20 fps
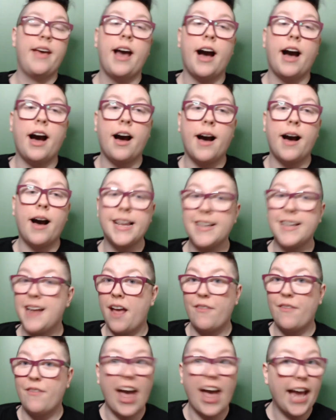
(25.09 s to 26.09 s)
I didn't
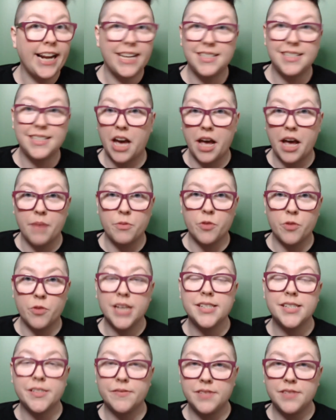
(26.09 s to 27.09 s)
have any time the
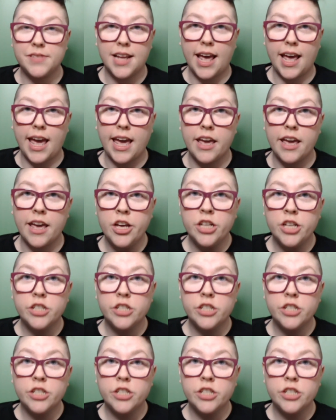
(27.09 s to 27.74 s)
rest of today